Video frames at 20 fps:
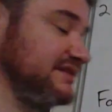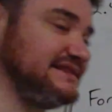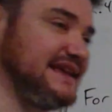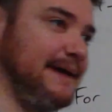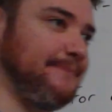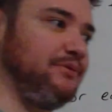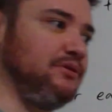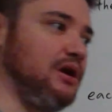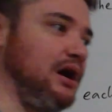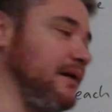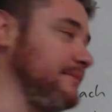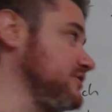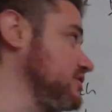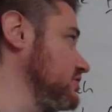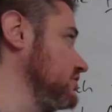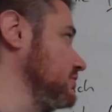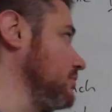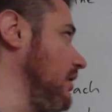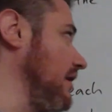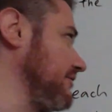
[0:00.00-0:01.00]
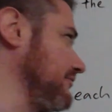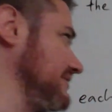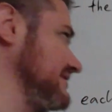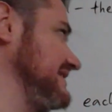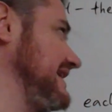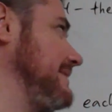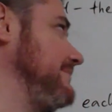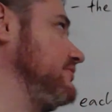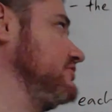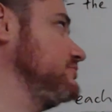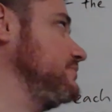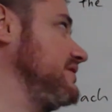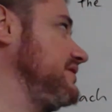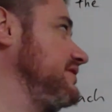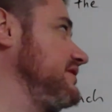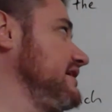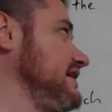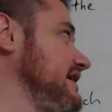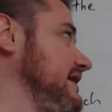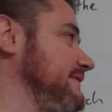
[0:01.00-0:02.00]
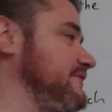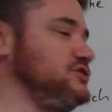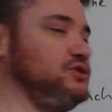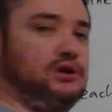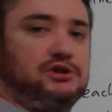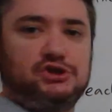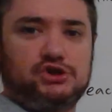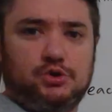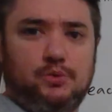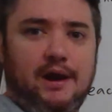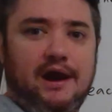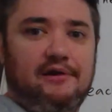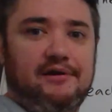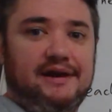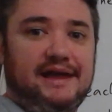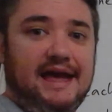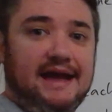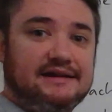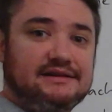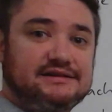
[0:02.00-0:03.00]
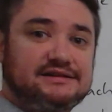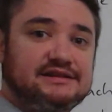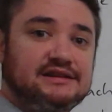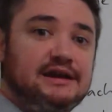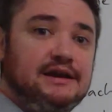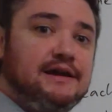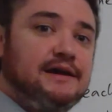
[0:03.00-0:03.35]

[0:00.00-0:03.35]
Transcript: example. You can do other examples with, if you start squaring x,